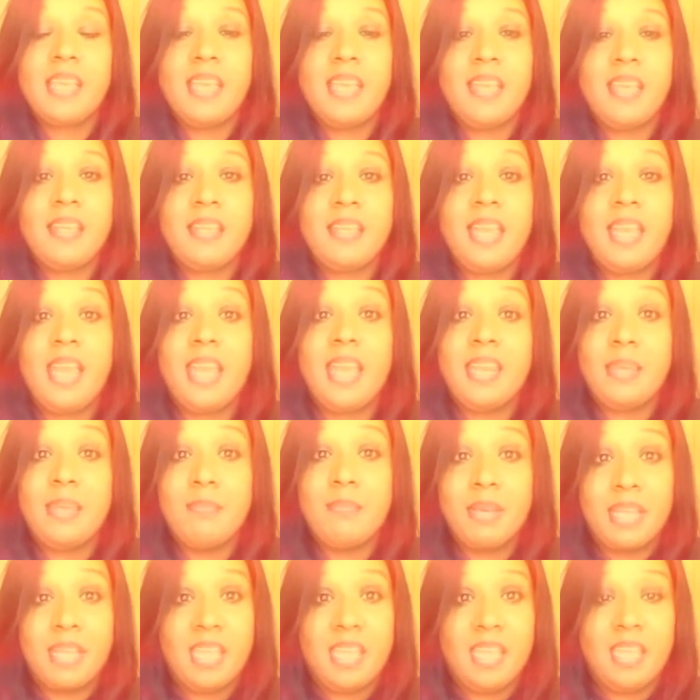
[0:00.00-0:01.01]
And
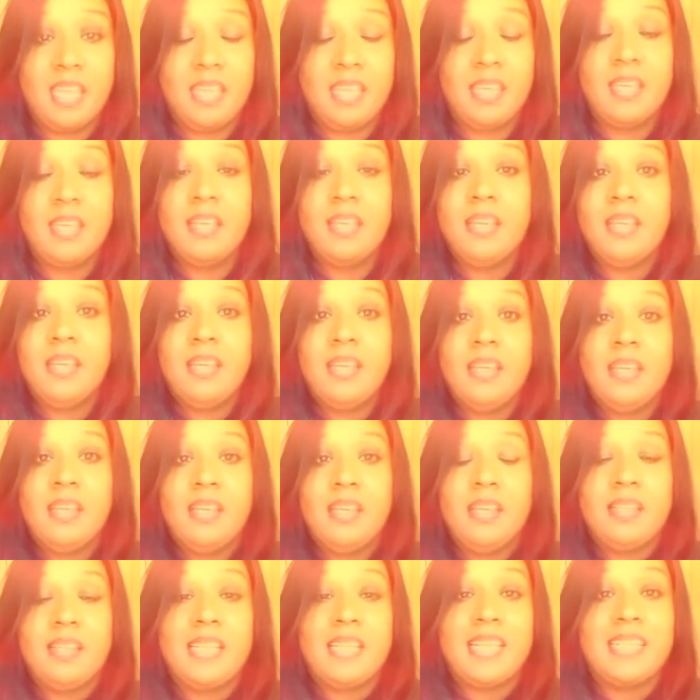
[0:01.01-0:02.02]
anybody
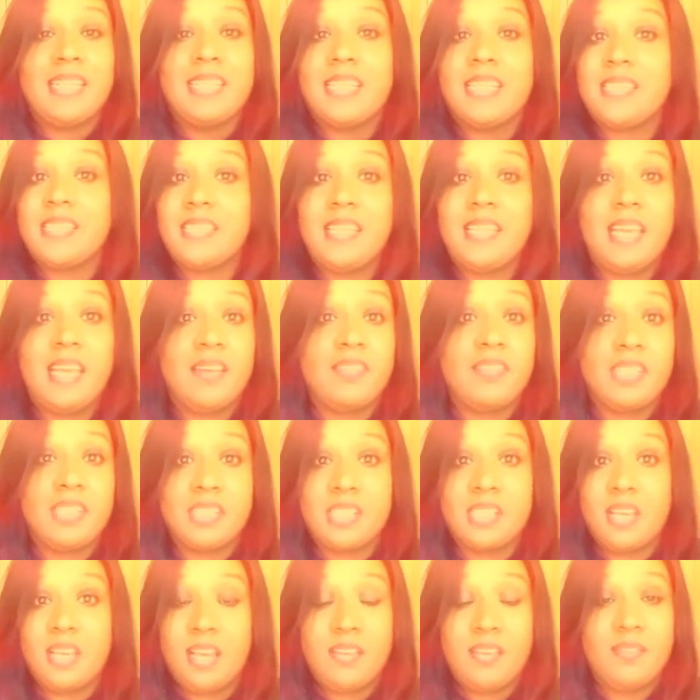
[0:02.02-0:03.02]
that doesn't have the
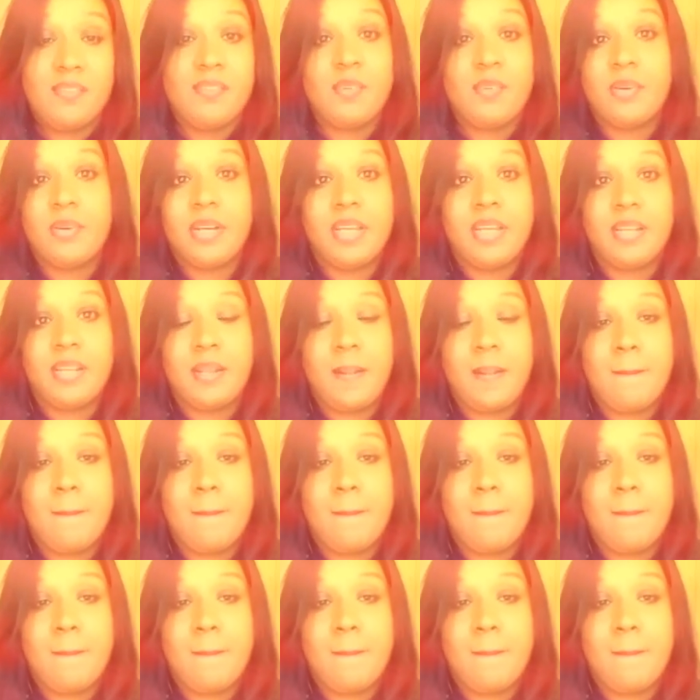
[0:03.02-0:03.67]
time for it,